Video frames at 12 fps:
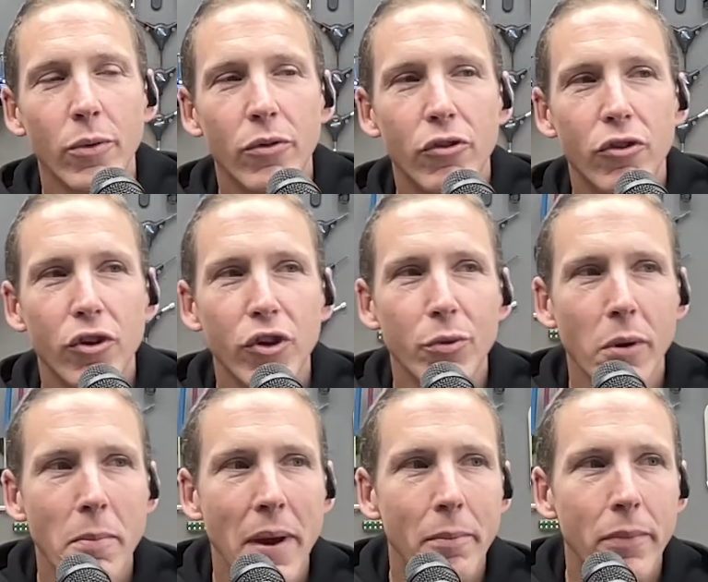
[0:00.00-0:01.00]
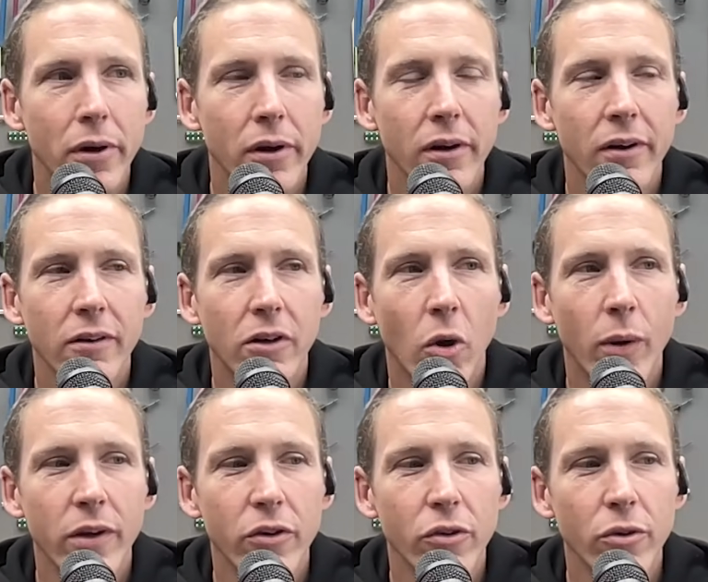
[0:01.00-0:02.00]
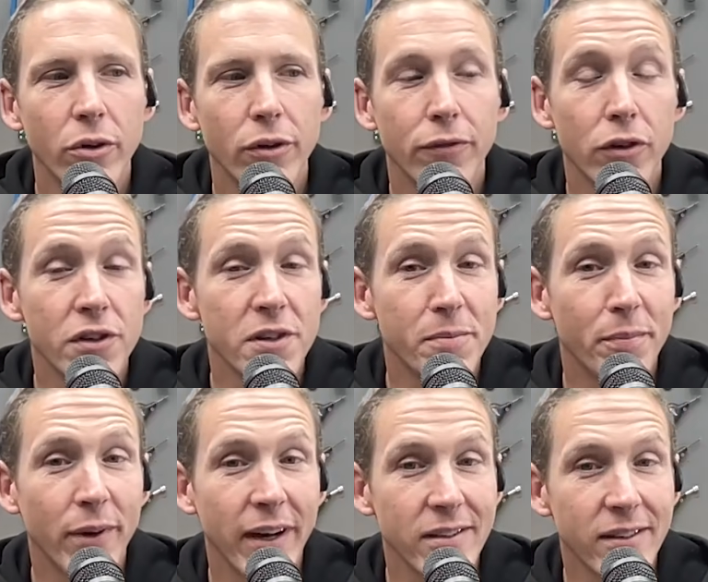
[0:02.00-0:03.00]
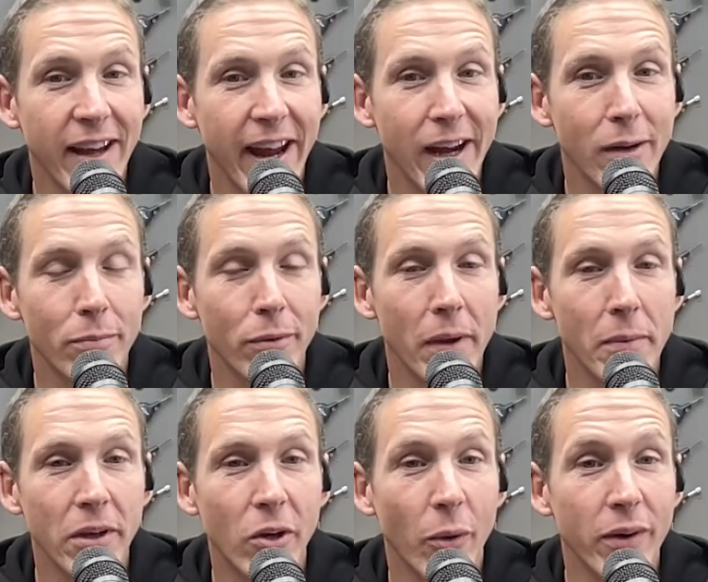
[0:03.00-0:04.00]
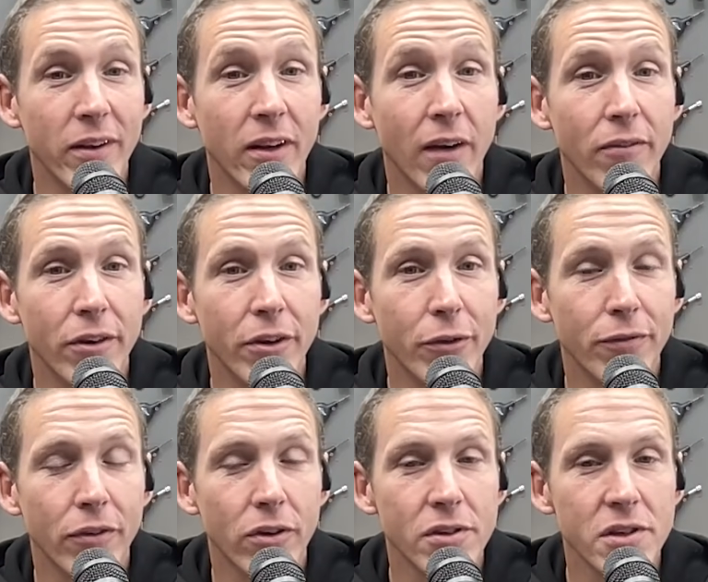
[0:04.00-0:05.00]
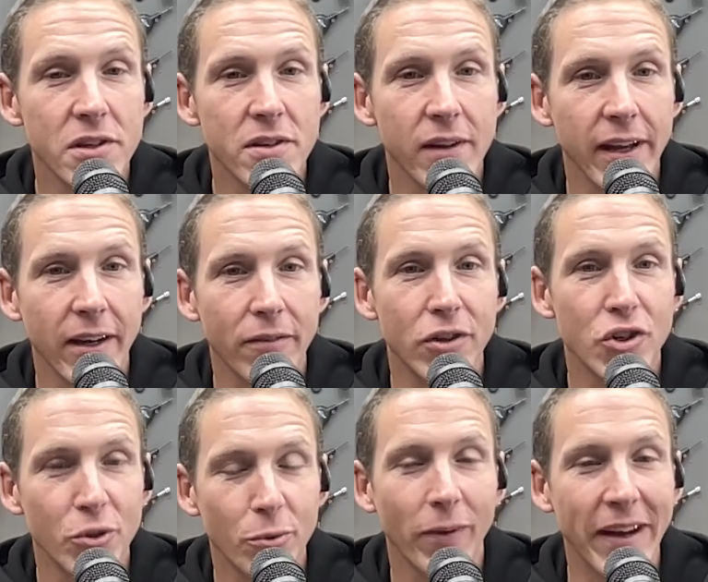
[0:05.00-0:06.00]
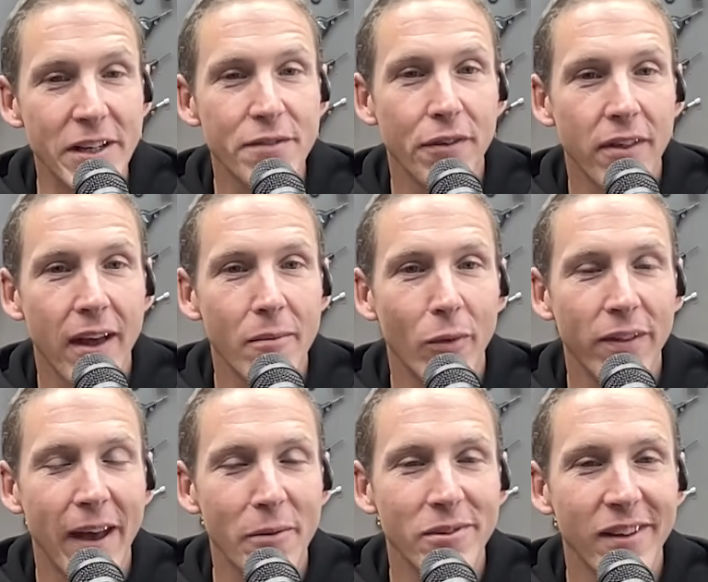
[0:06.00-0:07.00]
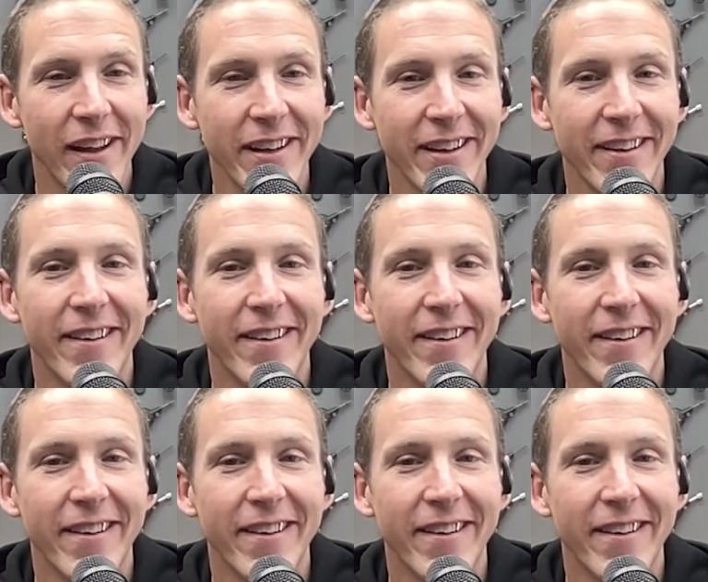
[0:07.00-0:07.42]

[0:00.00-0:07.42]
Do you remember going to your first press camp or maybe going to cover your first like official race for them? What that was like?